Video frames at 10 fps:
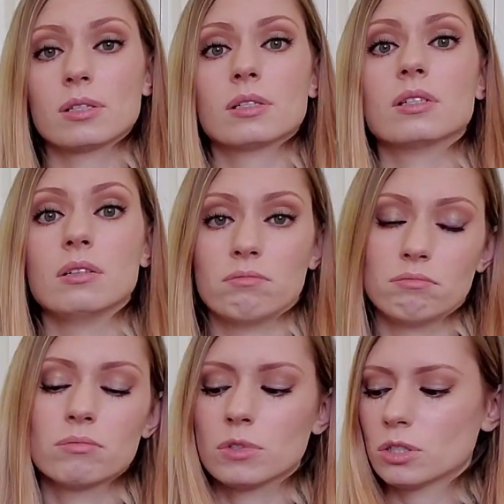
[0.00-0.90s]
to see,
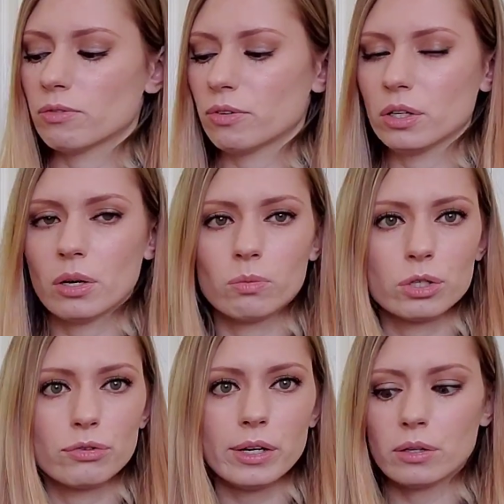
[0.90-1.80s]
to figure out
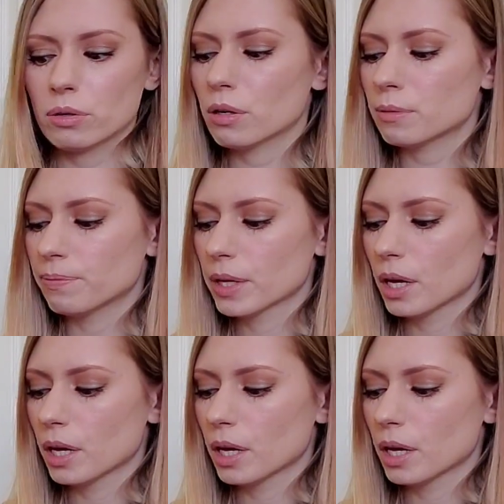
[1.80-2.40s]
which fret you're on.